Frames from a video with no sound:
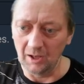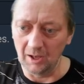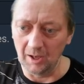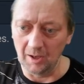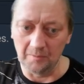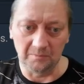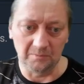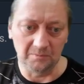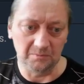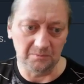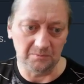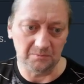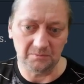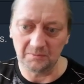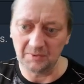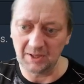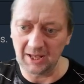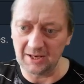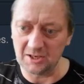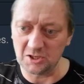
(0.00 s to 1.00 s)

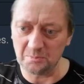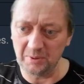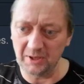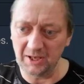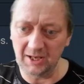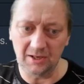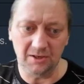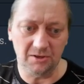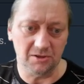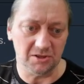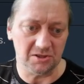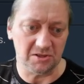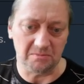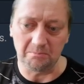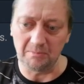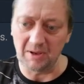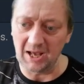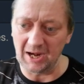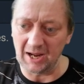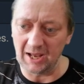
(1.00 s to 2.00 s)
HP
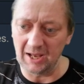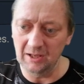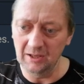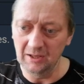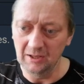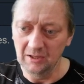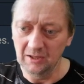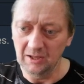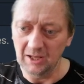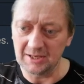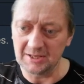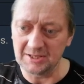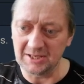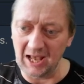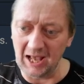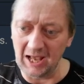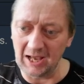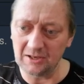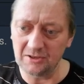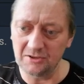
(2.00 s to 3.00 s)
doesn't matter.
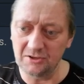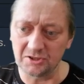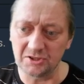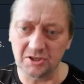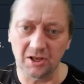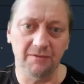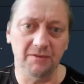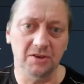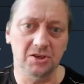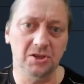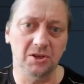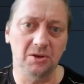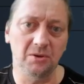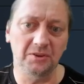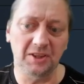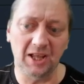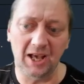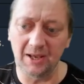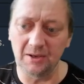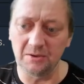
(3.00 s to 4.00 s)
Attack just over
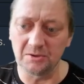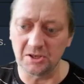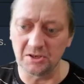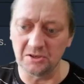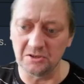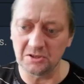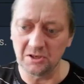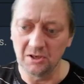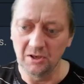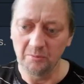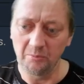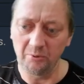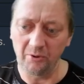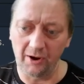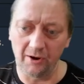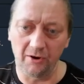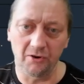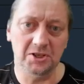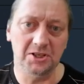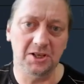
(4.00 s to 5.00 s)
2,000.
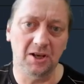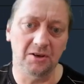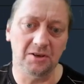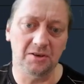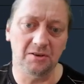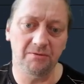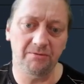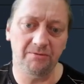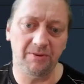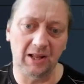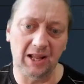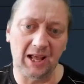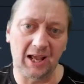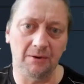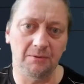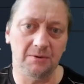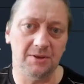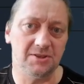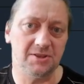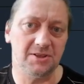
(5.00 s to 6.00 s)
Priority on
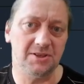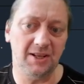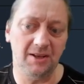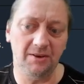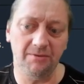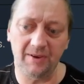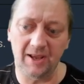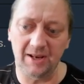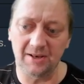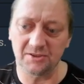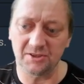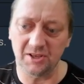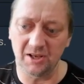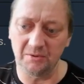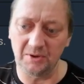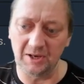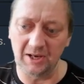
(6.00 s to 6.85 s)
Fellhound is defense,